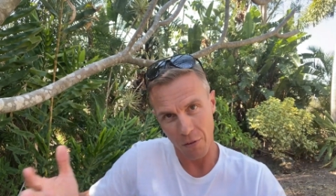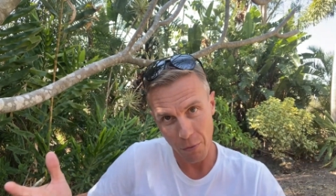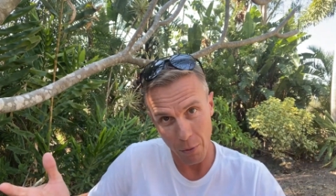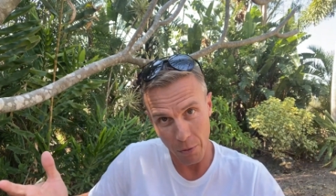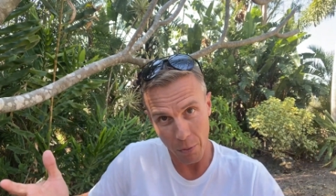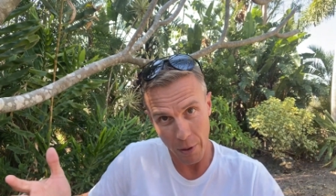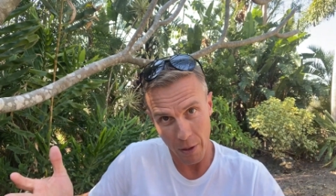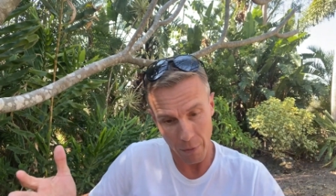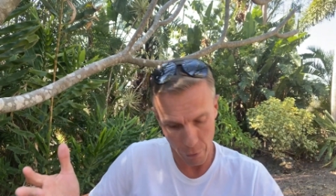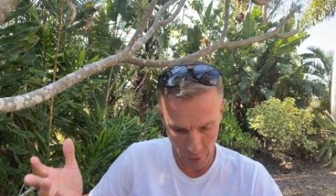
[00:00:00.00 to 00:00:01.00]
as if it wasn't weird
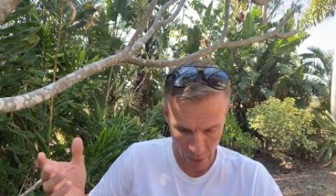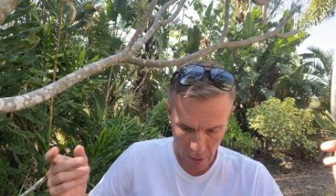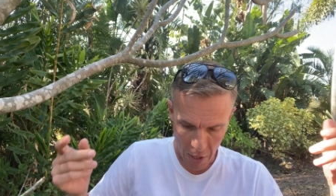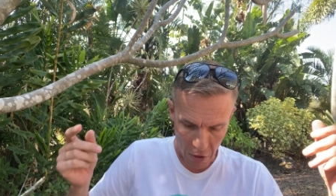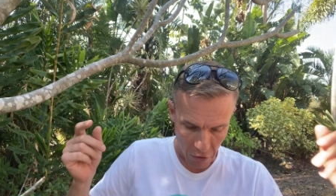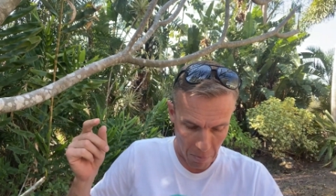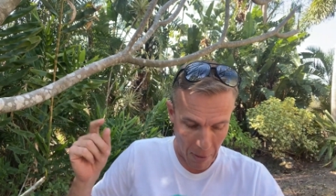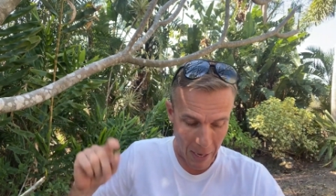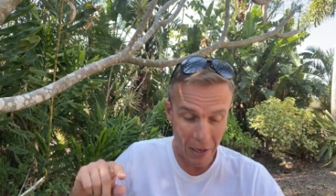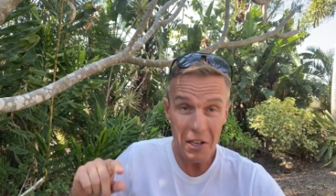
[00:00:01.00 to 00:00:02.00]
enough already.
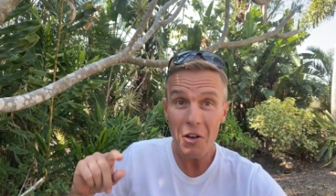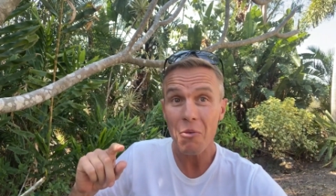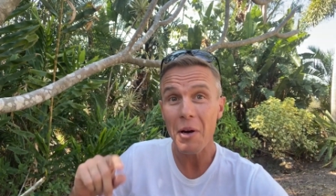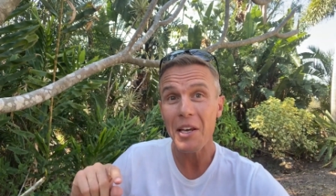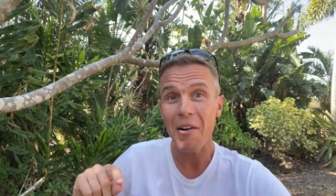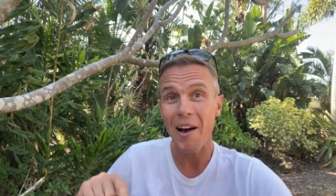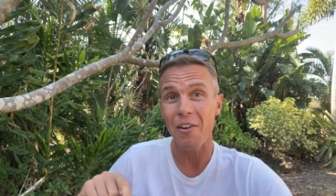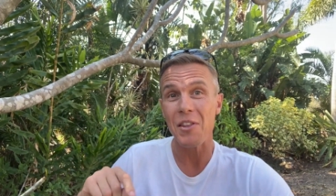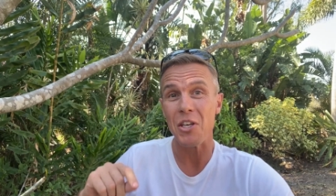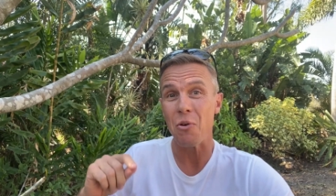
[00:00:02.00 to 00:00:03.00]
Depending on where you
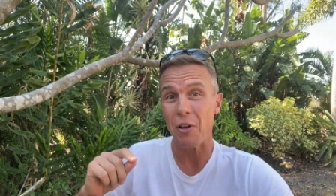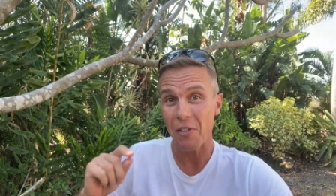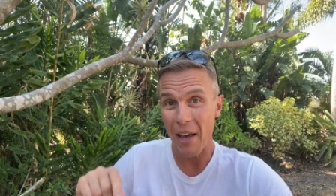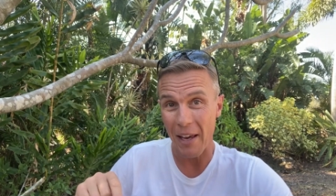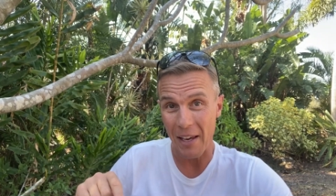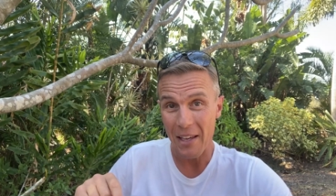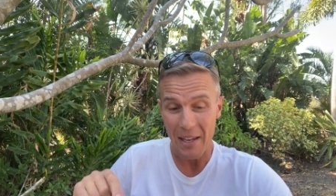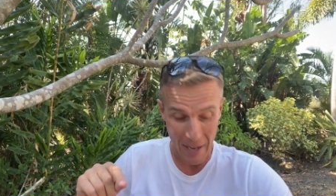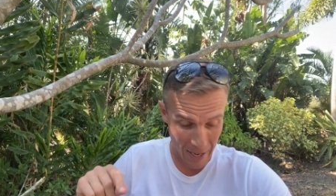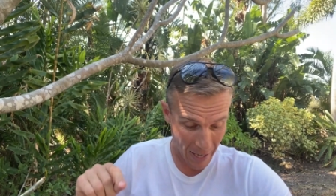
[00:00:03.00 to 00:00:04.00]
are in the USA,
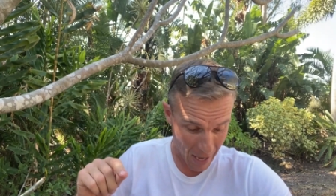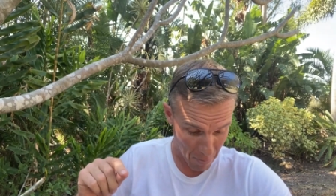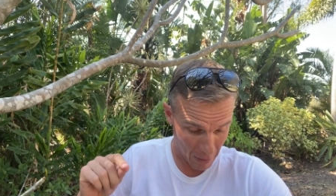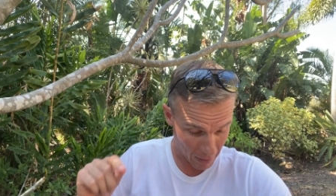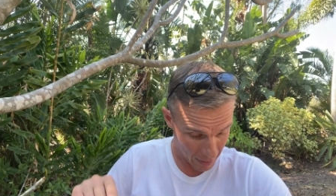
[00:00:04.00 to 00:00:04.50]
it can be